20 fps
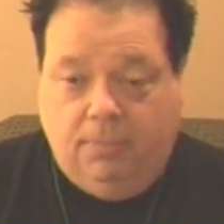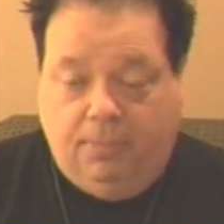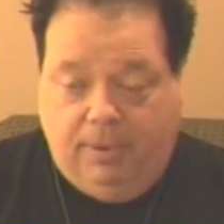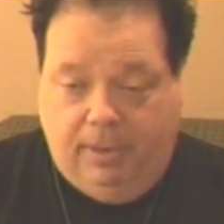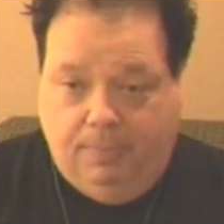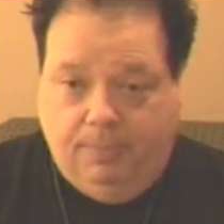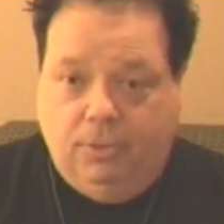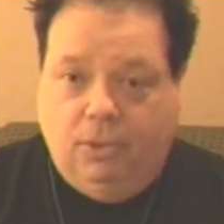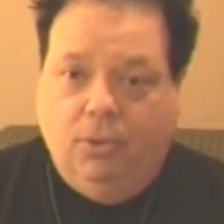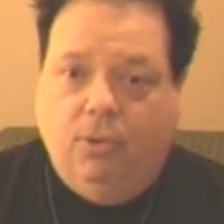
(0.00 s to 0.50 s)

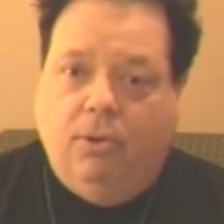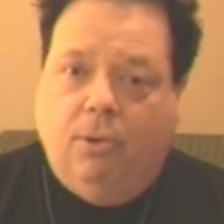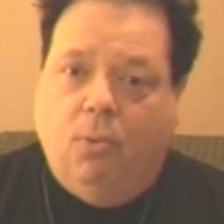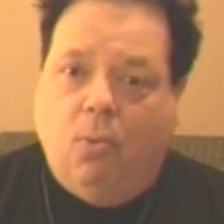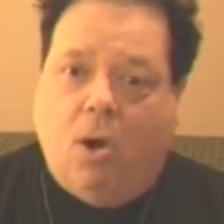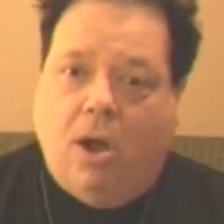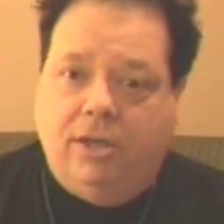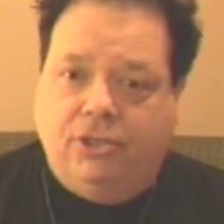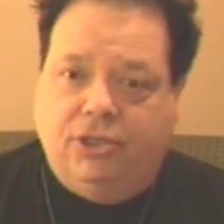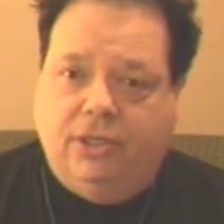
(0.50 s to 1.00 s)
people who are
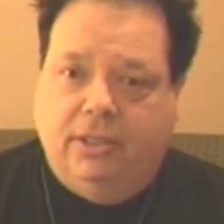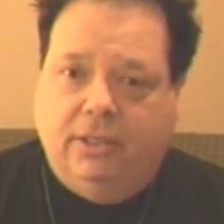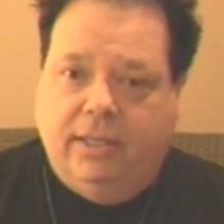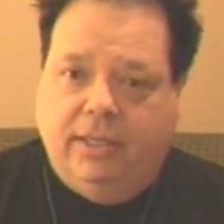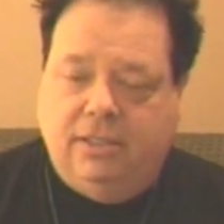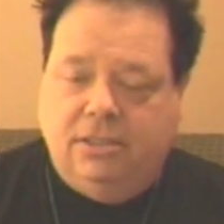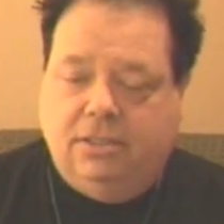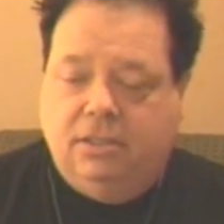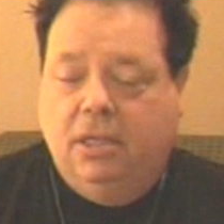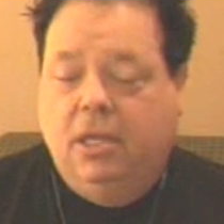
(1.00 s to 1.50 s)
watching
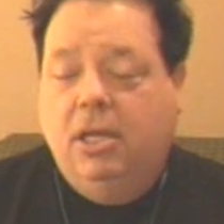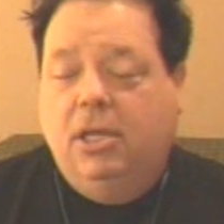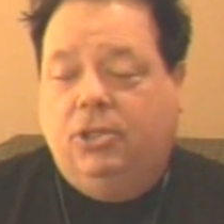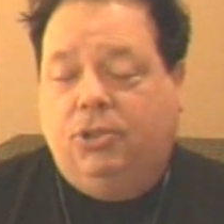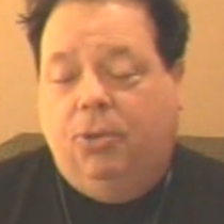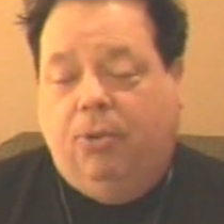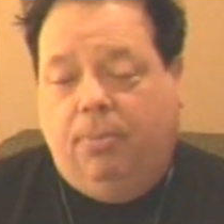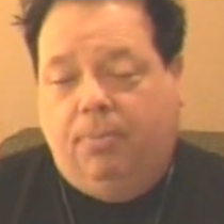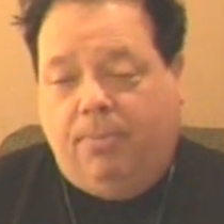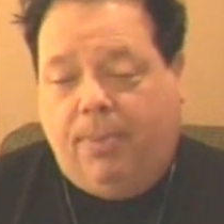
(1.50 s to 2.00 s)
this,
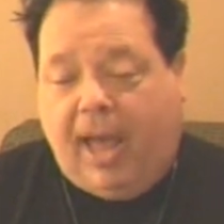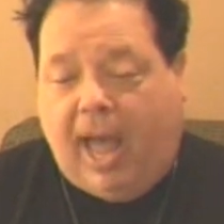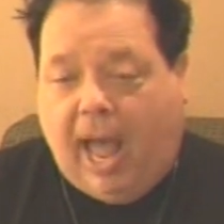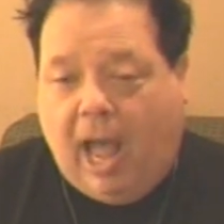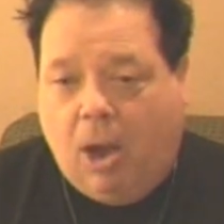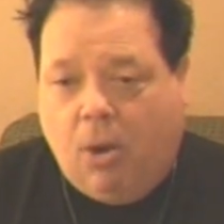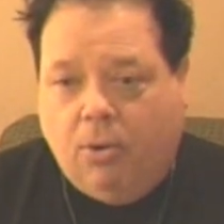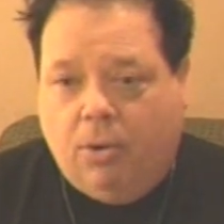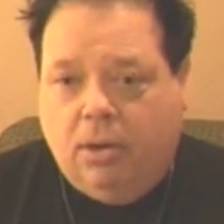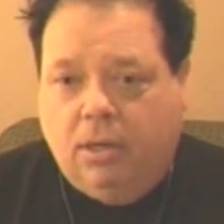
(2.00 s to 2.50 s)
to
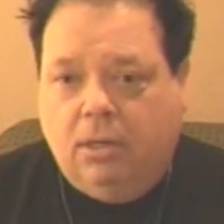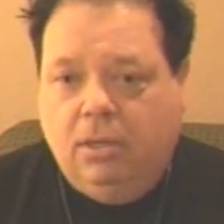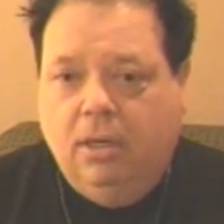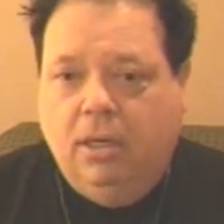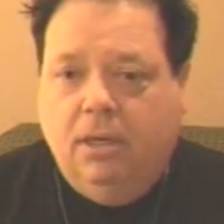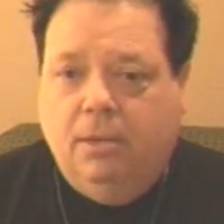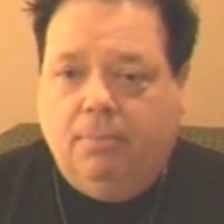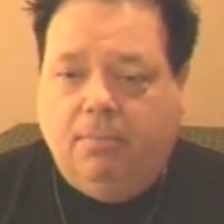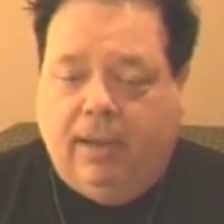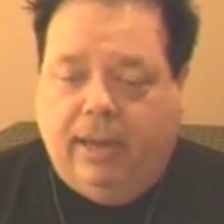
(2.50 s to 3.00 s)
empower
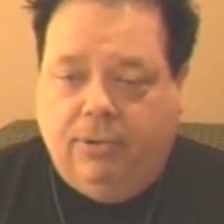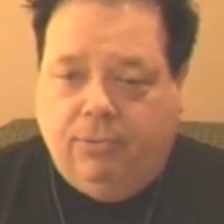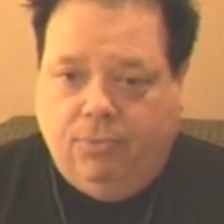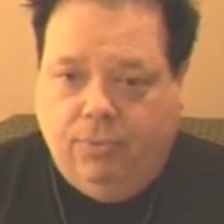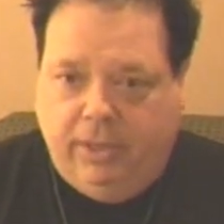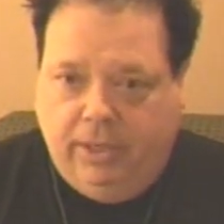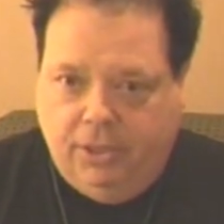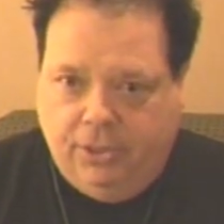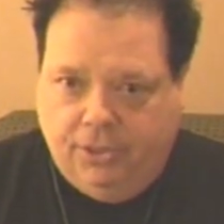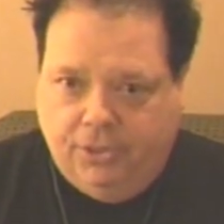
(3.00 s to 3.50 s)
my
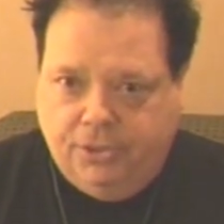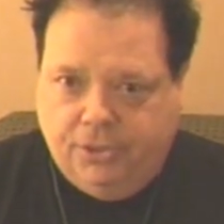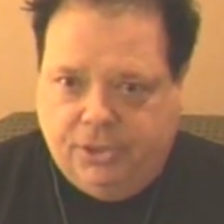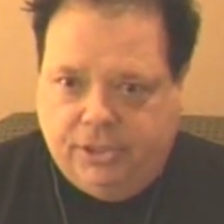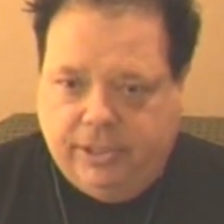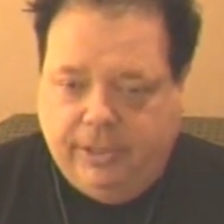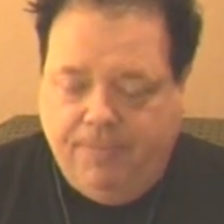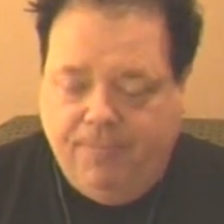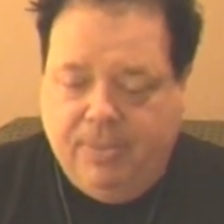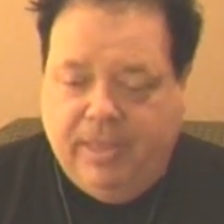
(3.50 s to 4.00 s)

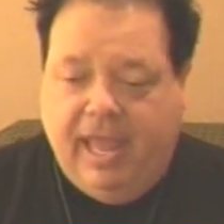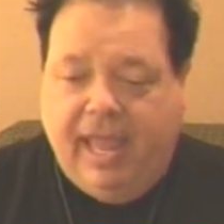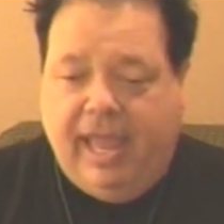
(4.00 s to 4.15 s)
readers.